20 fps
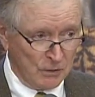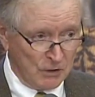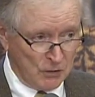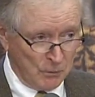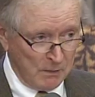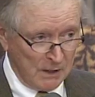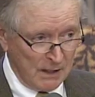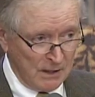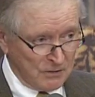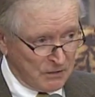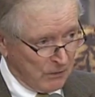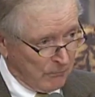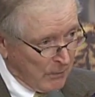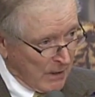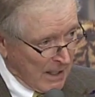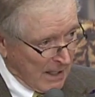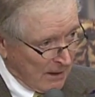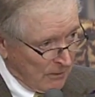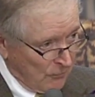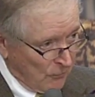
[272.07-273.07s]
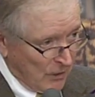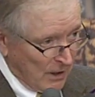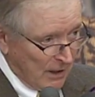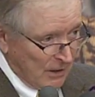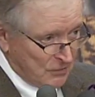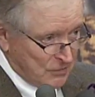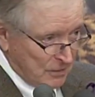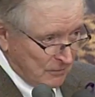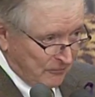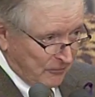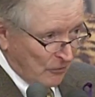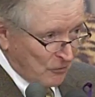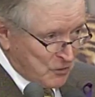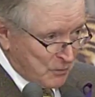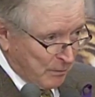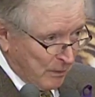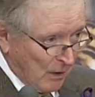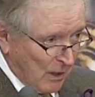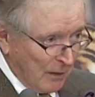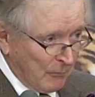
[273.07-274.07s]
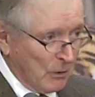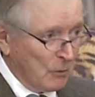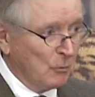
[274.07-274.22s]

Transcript: which means if we hadn't raised the first part,